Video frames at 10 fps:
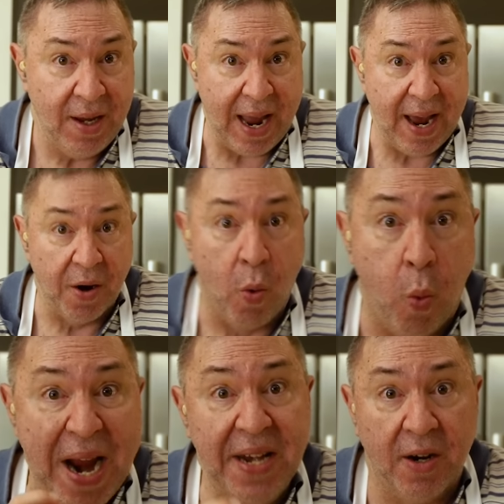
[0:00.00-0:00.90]
And a
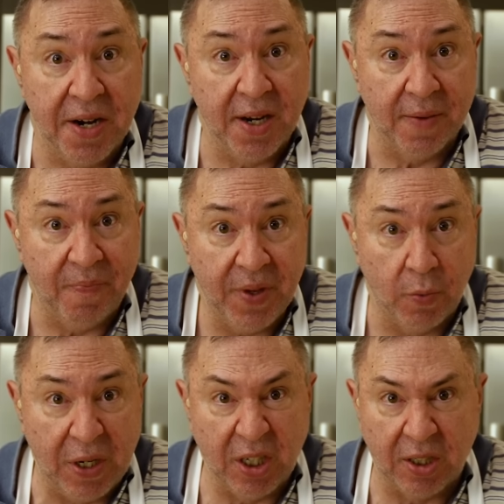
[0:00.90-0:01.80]
white onion,
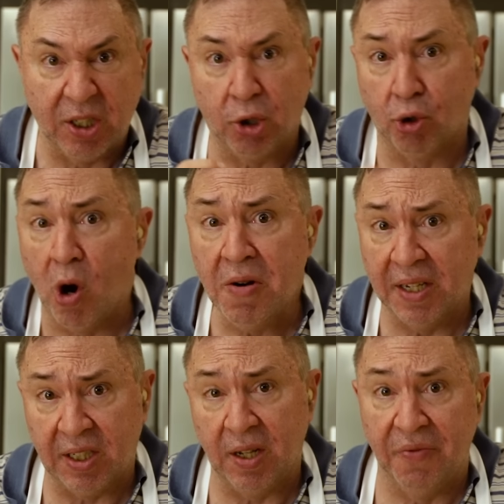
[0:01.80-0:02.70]
which is the
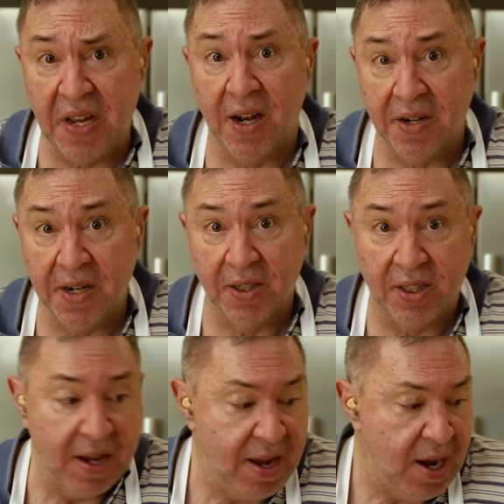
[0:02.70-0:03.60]
strongest of the
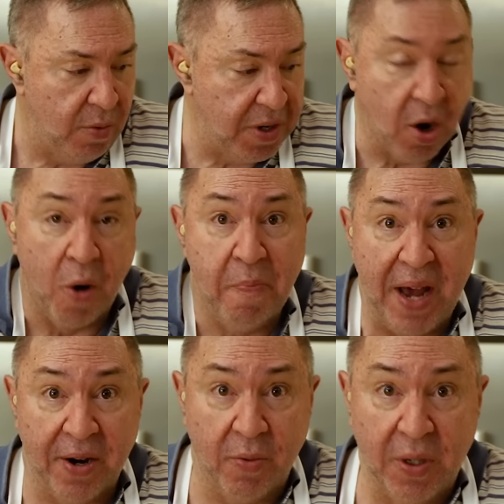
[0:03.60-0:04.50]
onions, would go
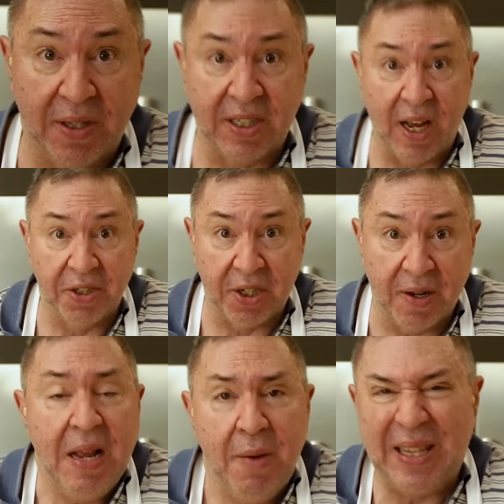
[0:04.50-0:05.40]
better with the
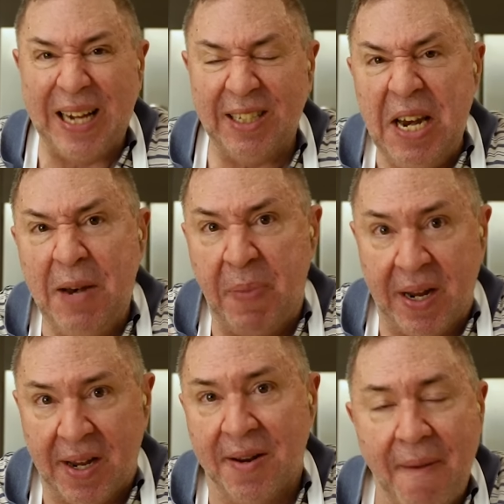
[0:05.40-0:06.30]
salsa. But that's
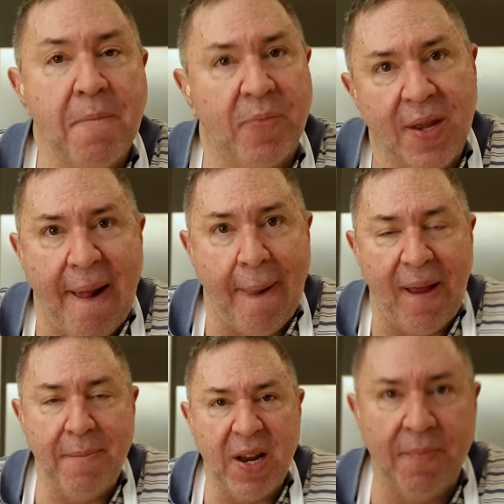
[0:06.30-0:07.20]
nitpicking. You know,
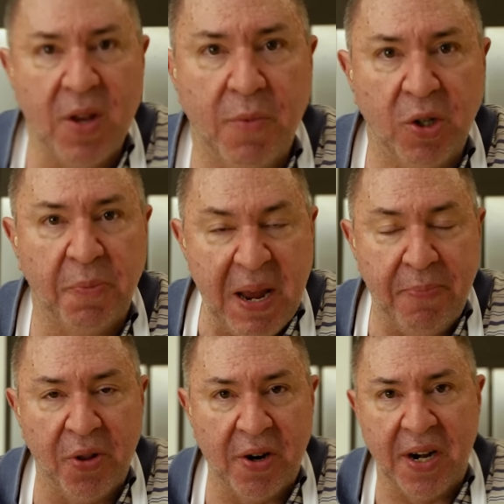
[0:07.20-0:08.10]
I mean, you know, most
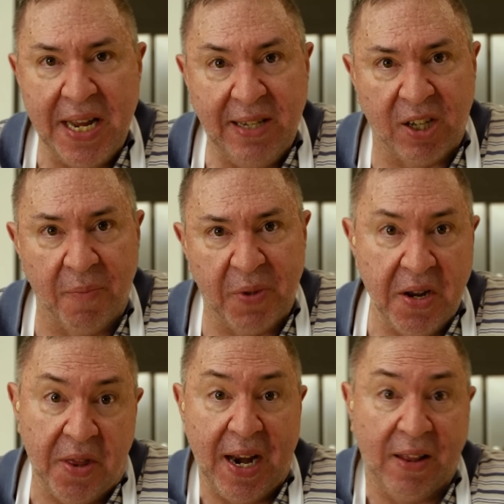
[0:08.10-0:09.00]
people, they're gonna eat something,
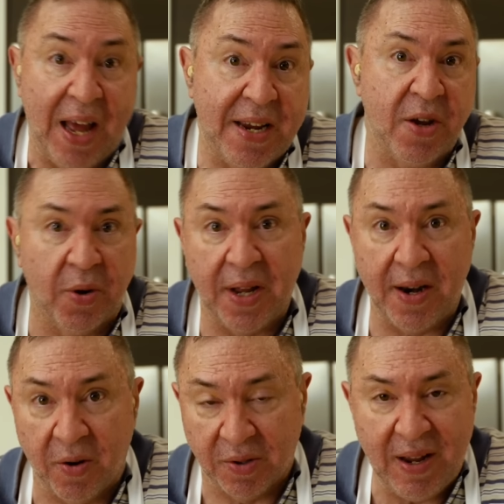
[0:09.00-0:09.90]
either they like it or they
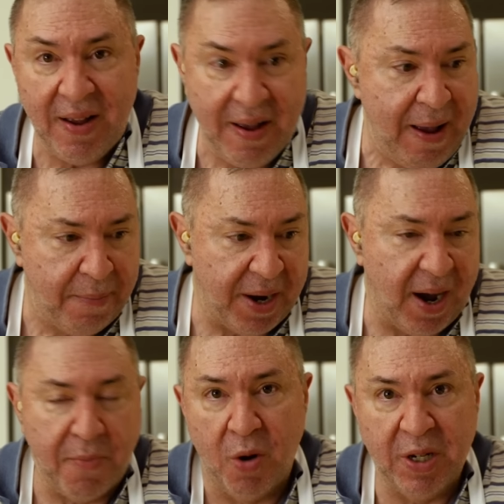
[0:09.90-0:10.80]
don't. But
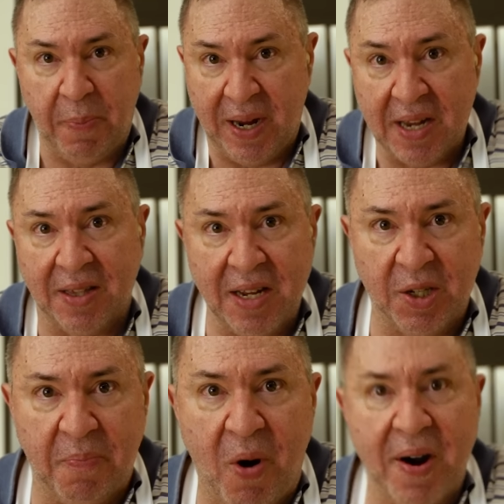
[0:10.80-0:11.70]
I'm always picking
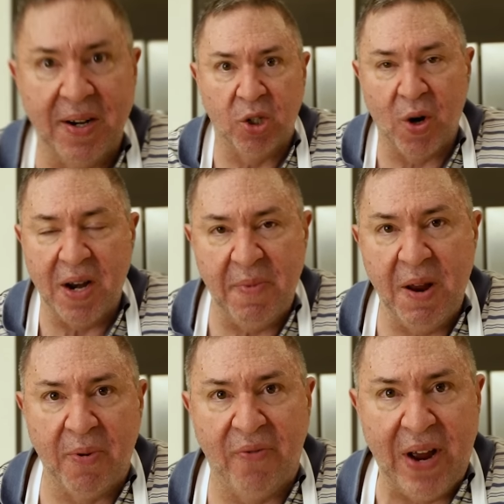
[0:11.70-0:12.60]
things apart and trying to be
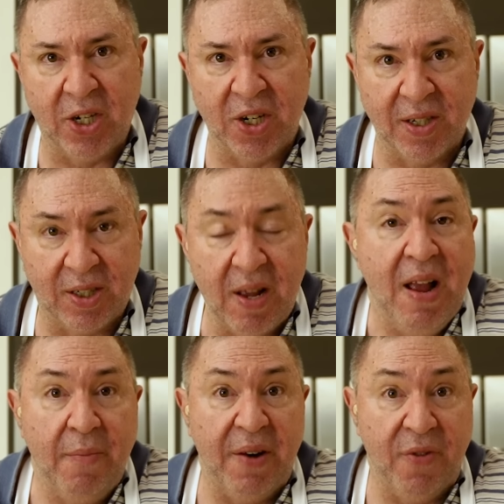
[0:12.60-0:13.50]
a perfectionist.
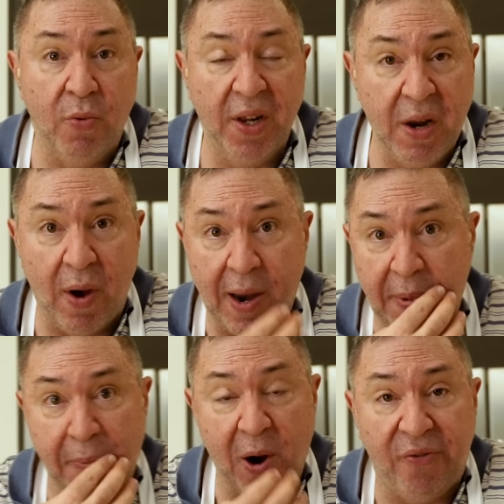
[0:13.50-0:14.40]
But if you really wanna
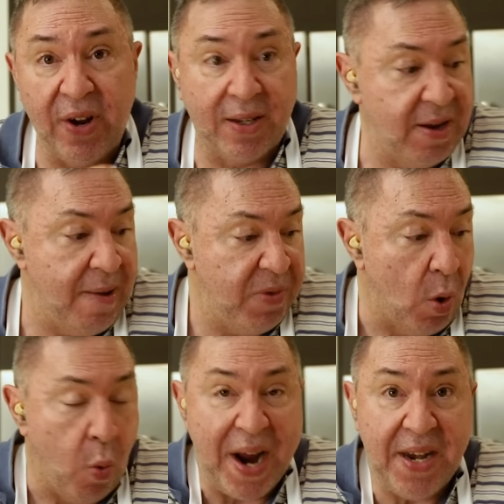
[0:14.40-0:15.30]
be perfect,
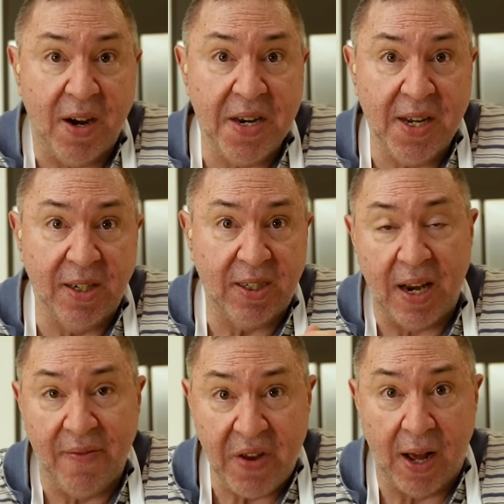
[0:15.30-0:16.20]
white onion
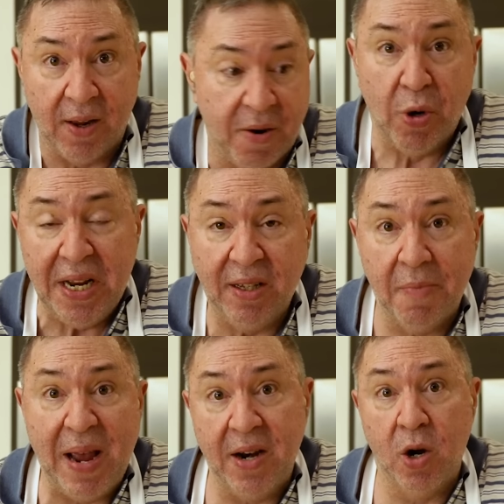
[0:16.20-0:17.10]
instead of yellow, green
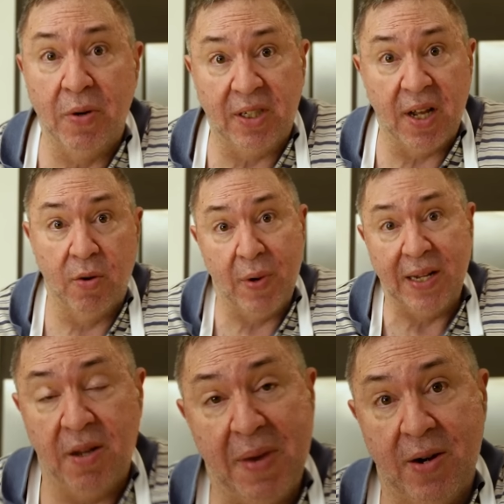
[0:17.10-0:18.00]
tomato instead of
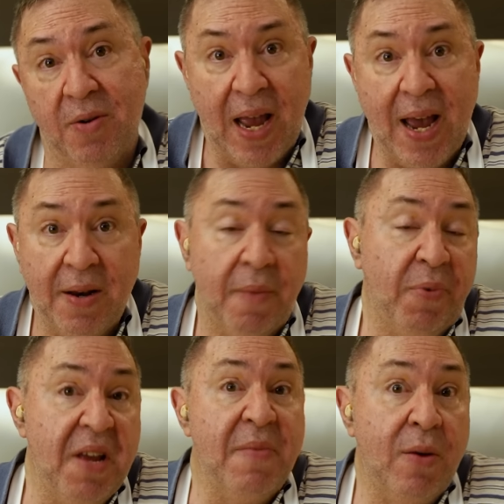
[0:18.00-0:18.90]
red tomato. And
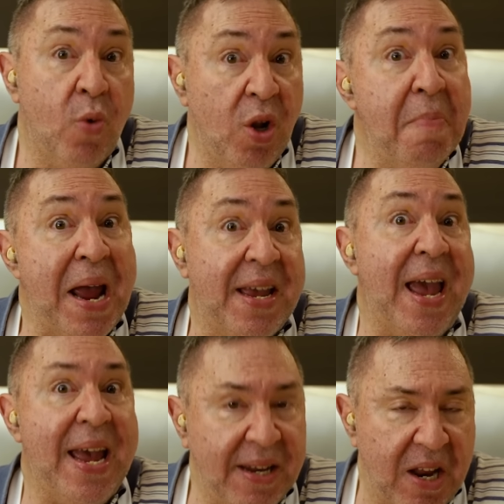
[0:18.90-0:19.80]
believe me, it will make
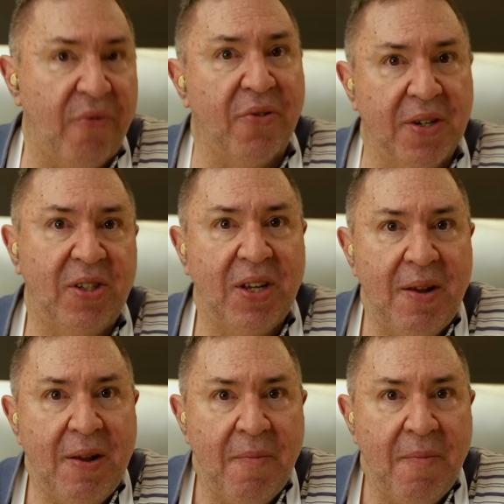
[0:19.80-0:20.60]
a difference.